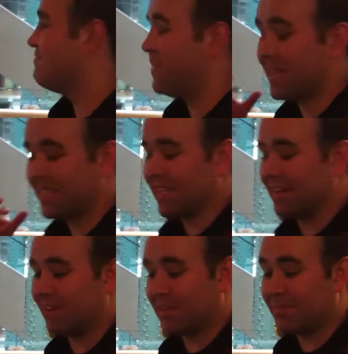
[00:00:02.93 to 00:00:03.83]

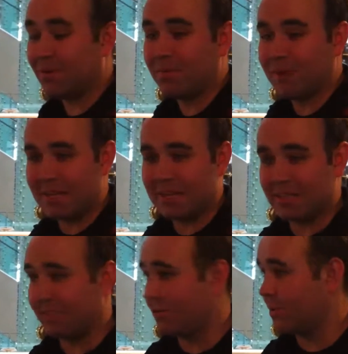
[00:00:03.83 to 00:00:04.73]
basically, right, to pour a pint of
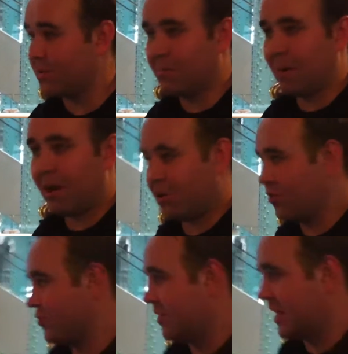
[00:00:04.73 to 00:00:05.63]
Guinness, if you go into a bar and you
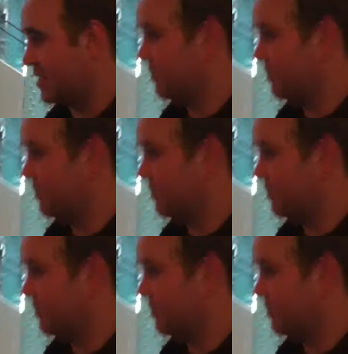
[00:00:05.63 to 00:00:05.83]
order Guinness,